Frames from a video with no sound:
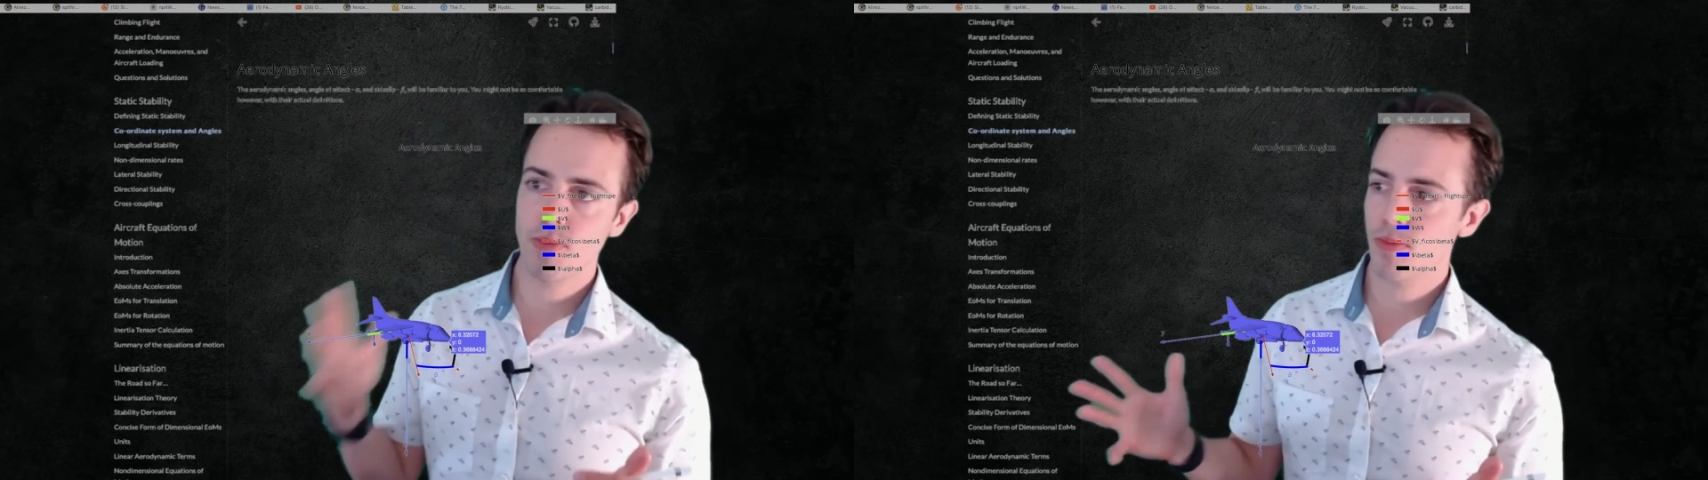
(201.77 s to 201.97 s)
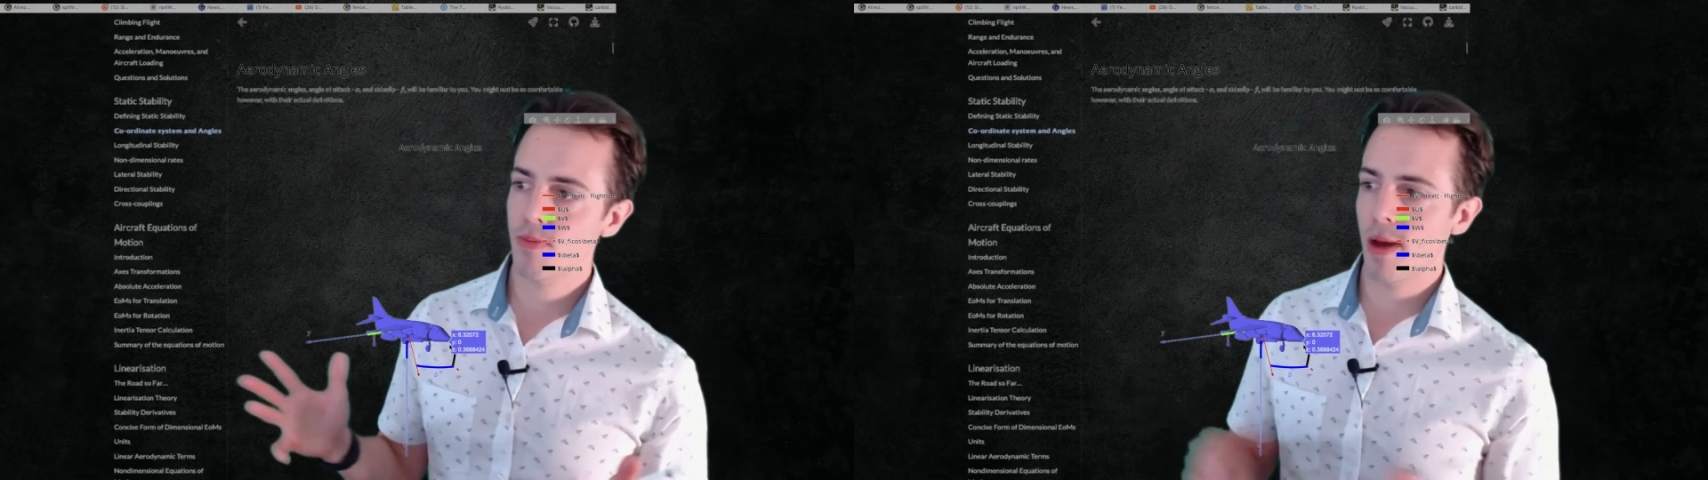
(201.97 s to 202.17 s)

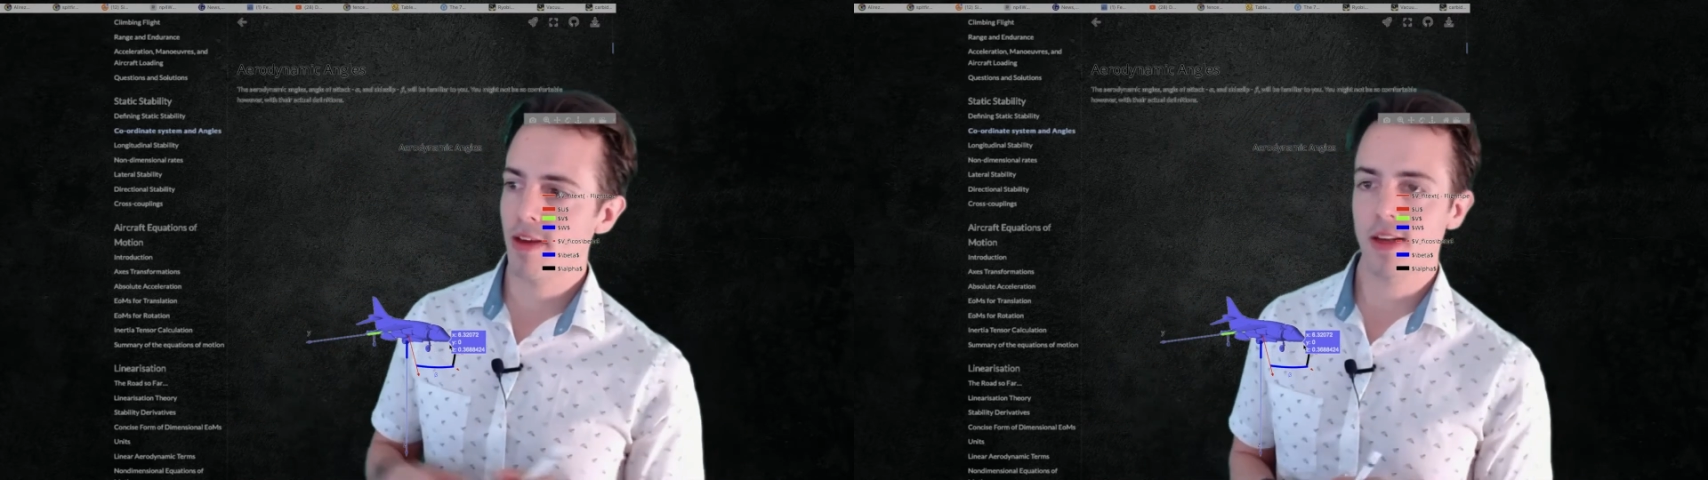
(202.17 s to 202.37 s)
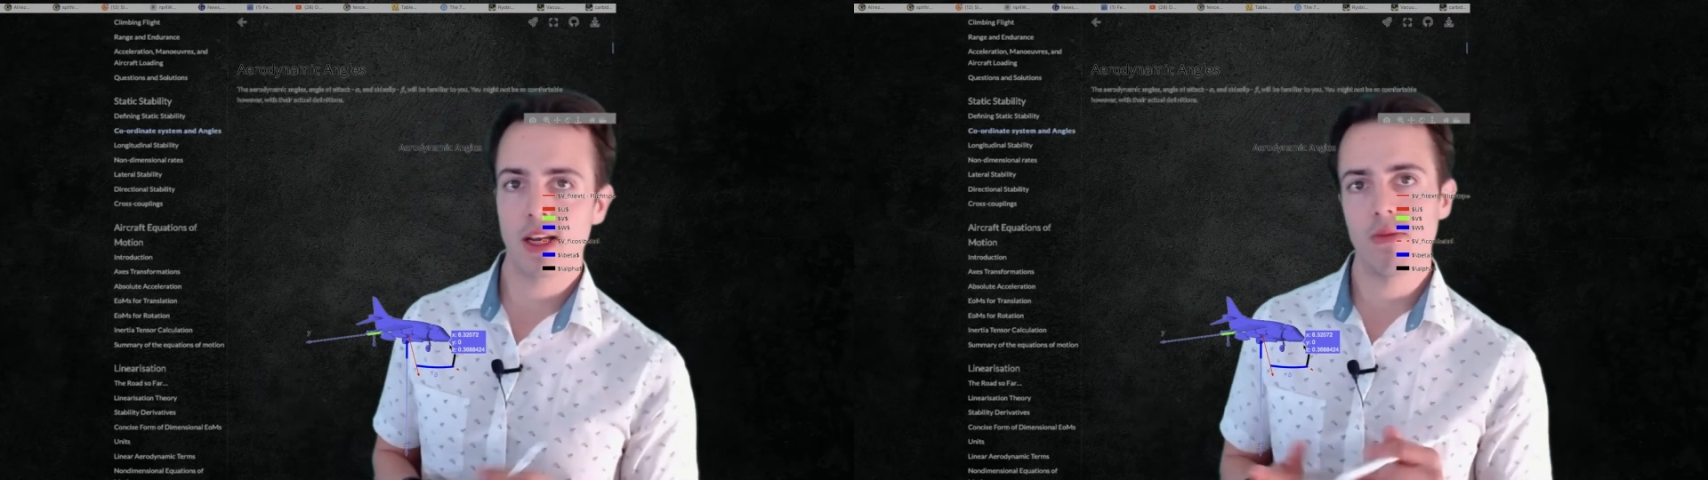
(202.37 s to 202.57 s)

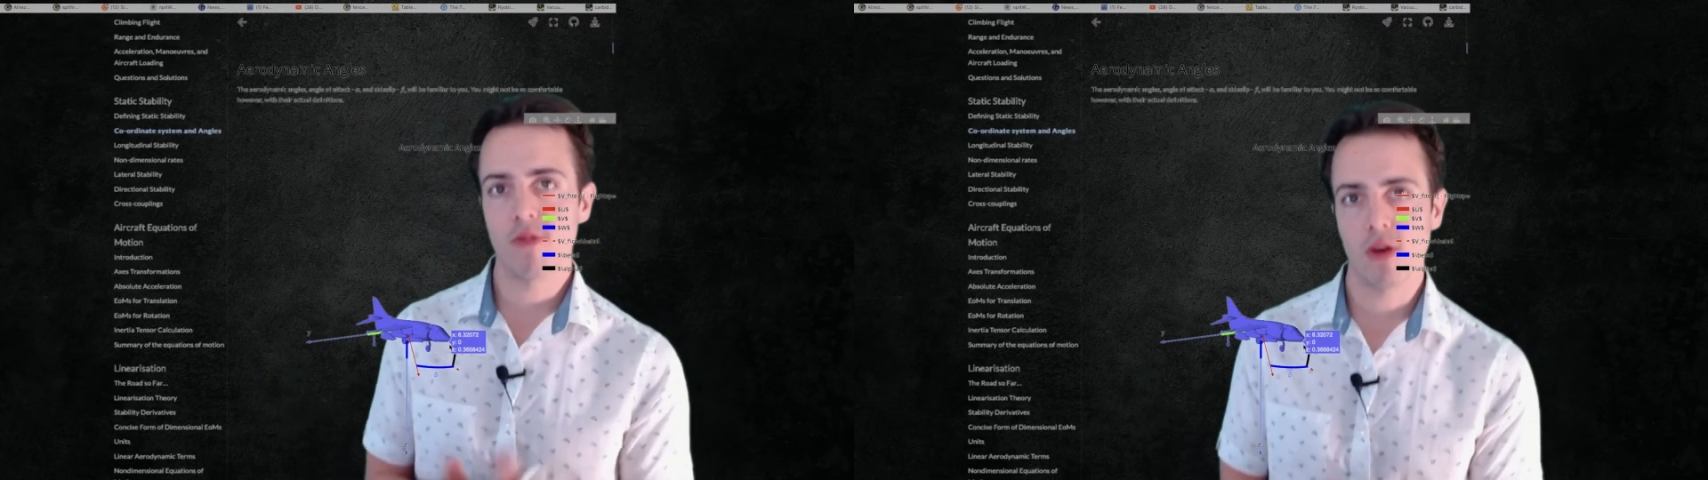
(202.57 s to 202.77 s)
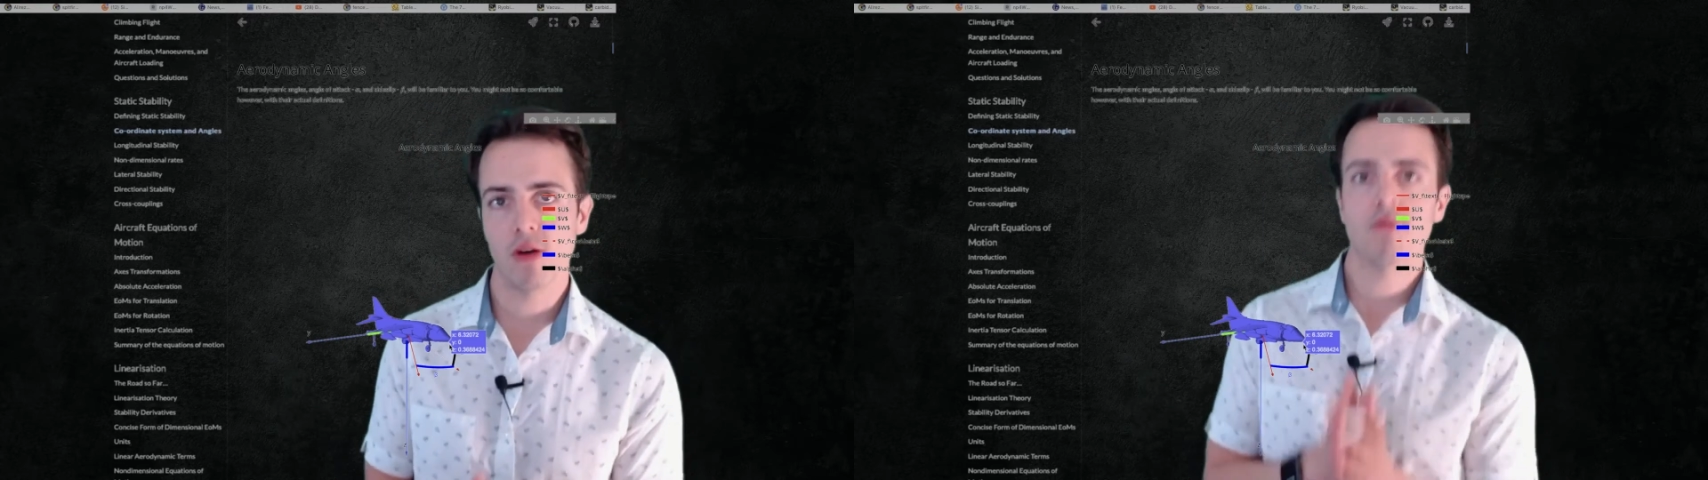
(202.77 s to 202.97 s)
Basically, we've
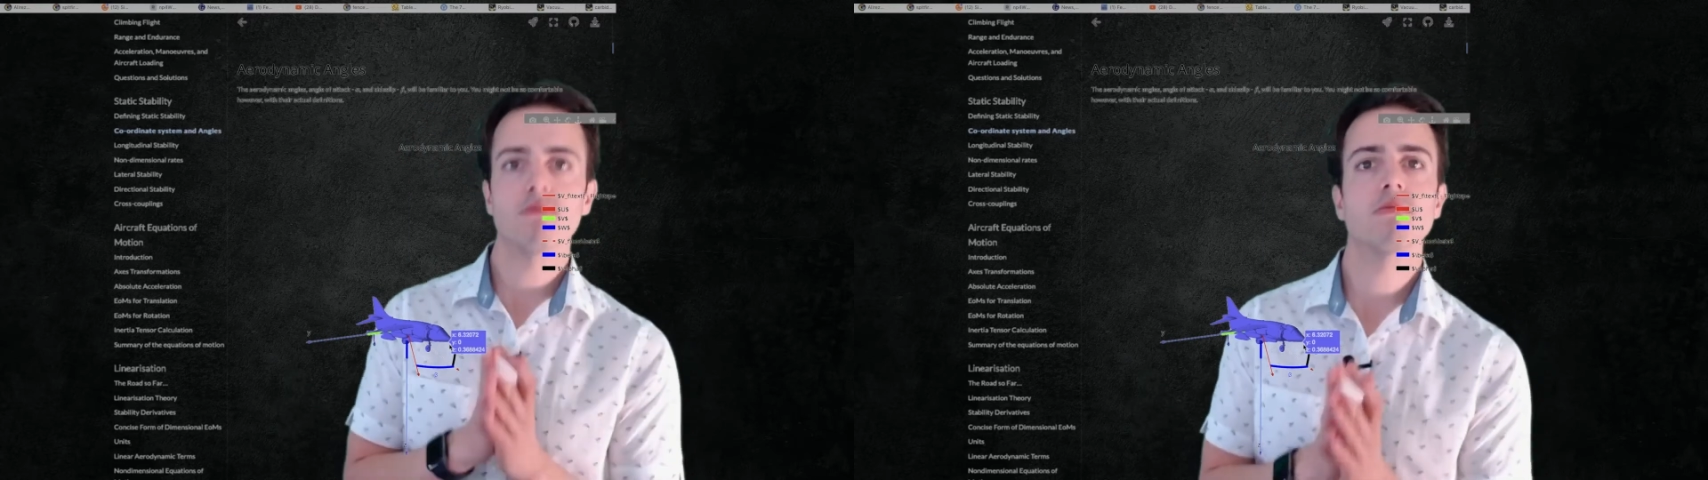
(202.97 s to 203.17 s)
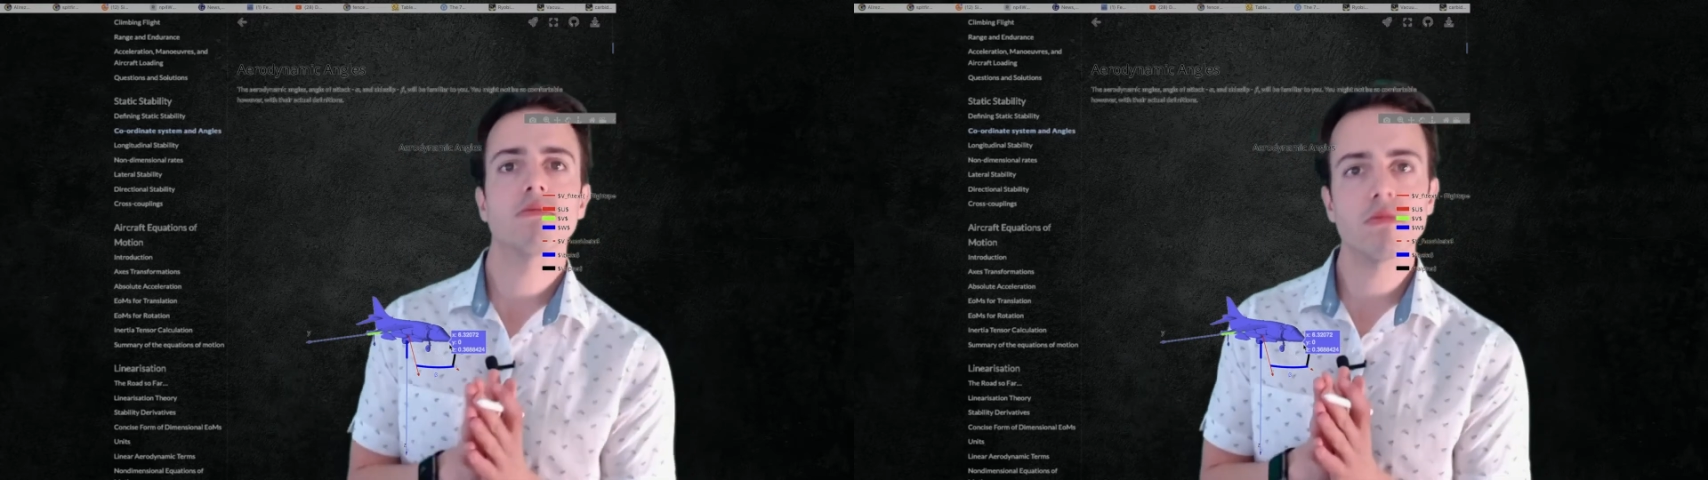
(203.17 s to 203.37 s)
got
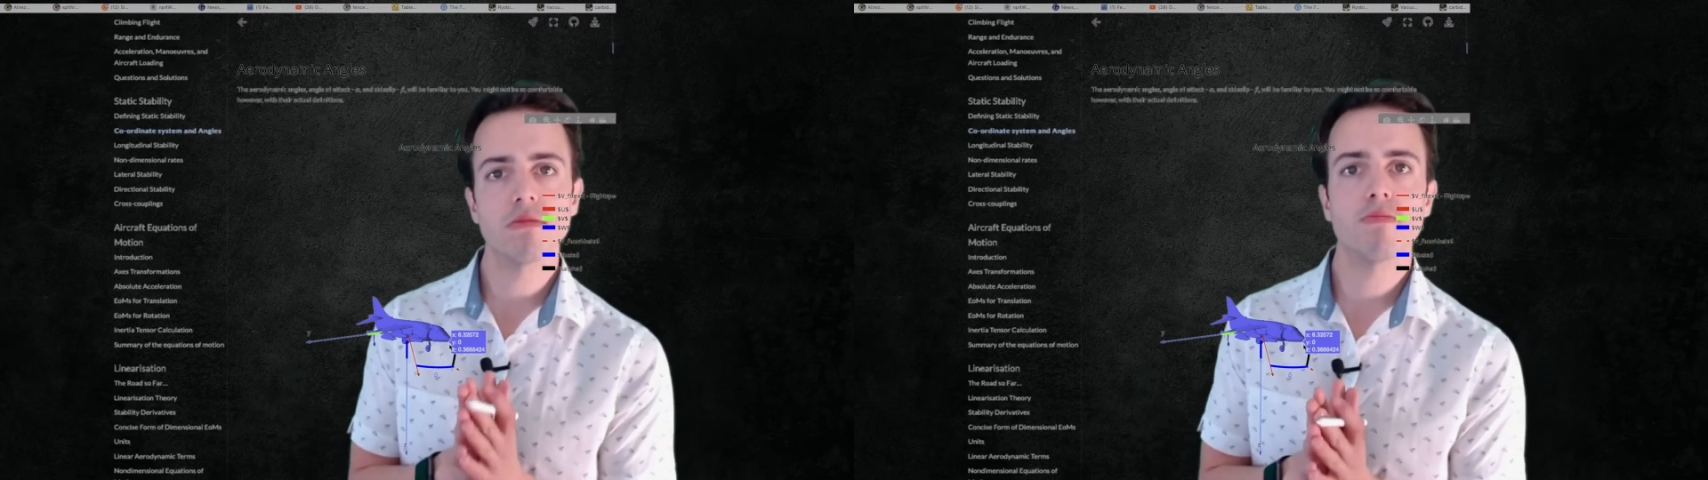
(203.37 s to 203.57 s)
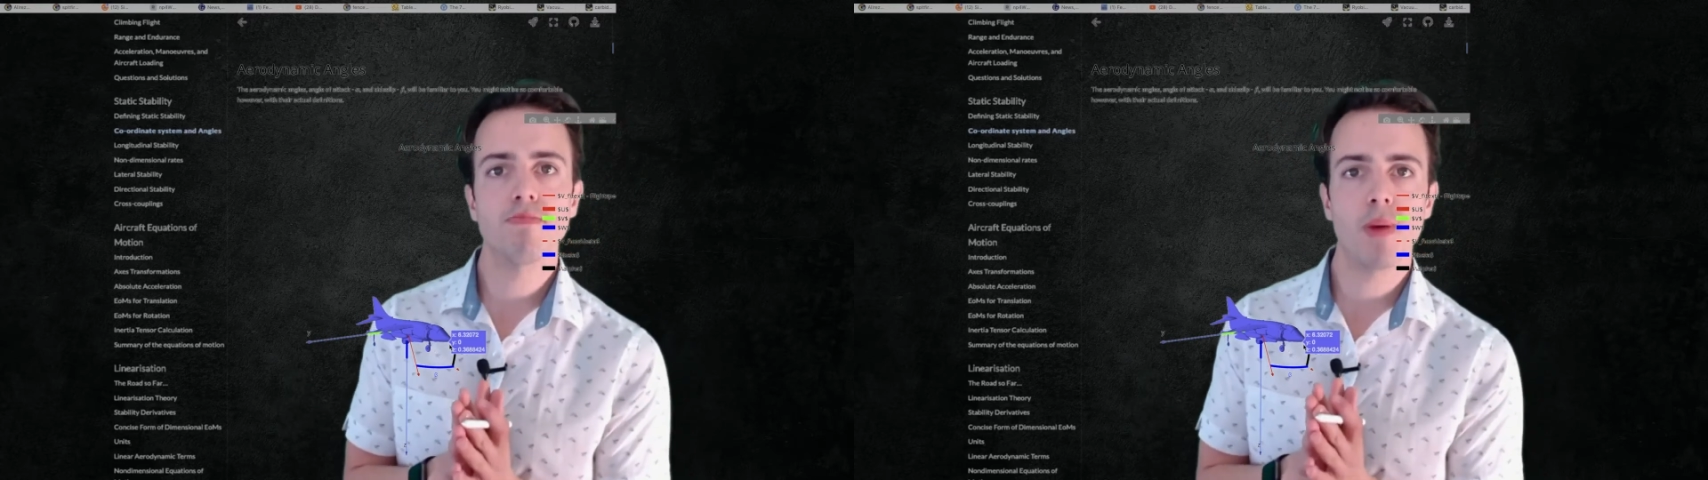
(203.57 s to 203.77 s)

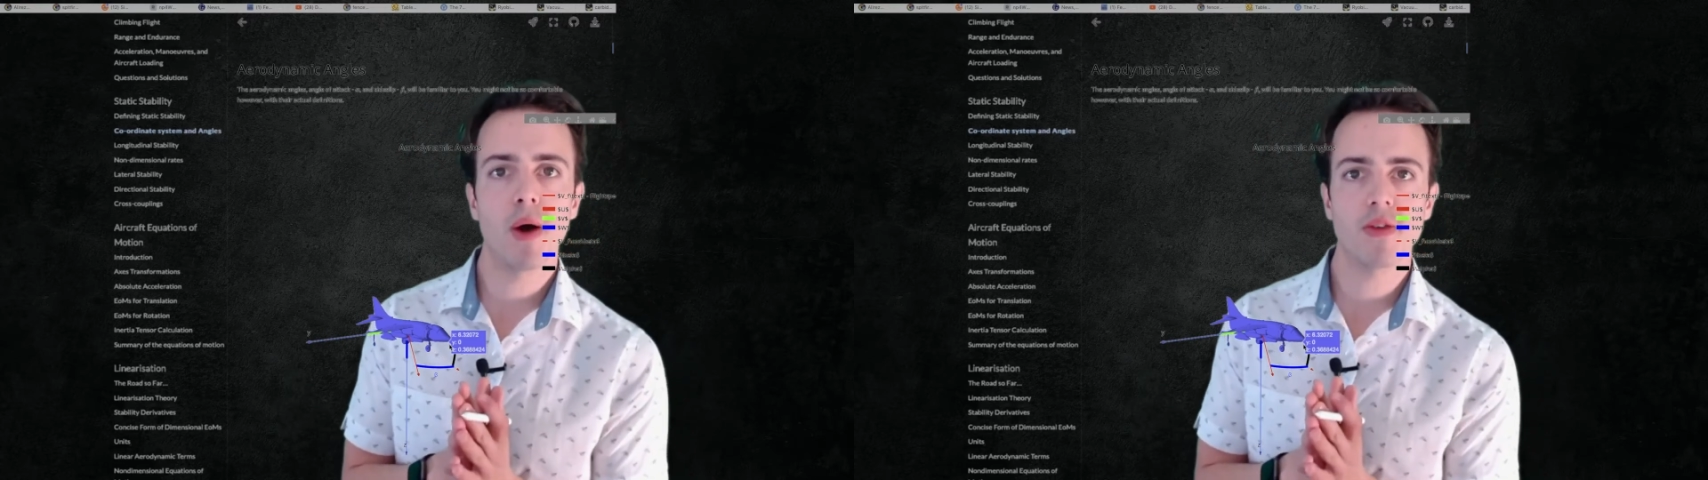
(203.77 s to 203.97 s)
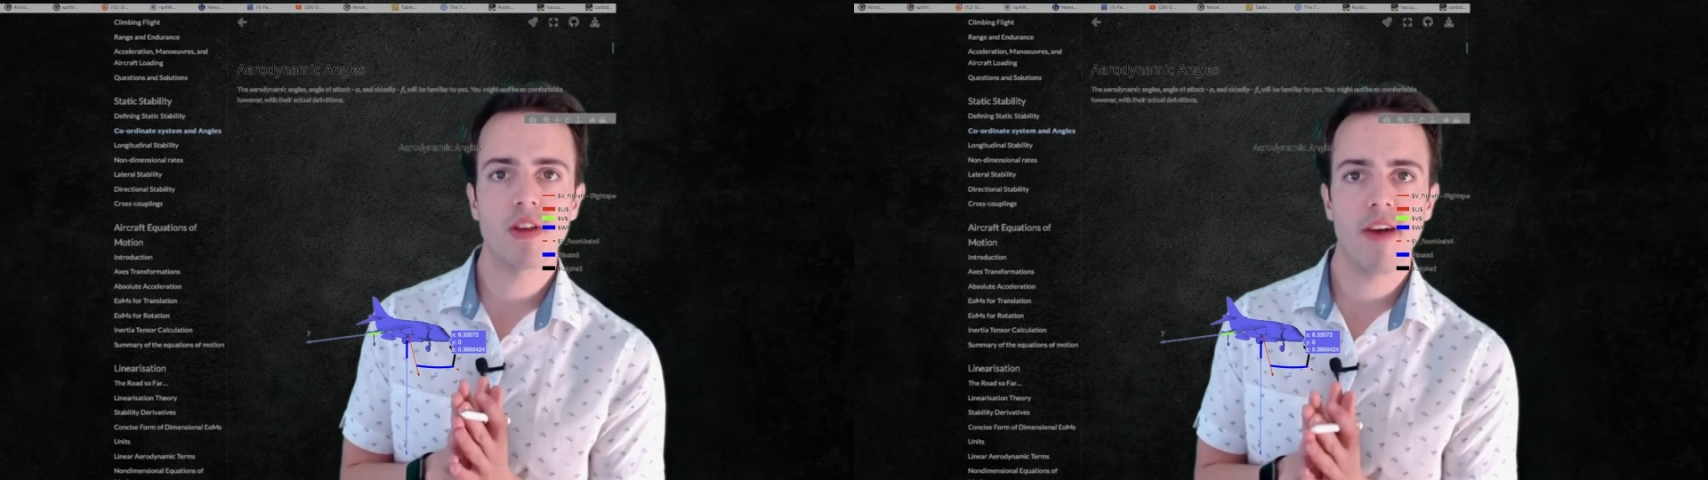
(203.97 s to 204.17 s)
positive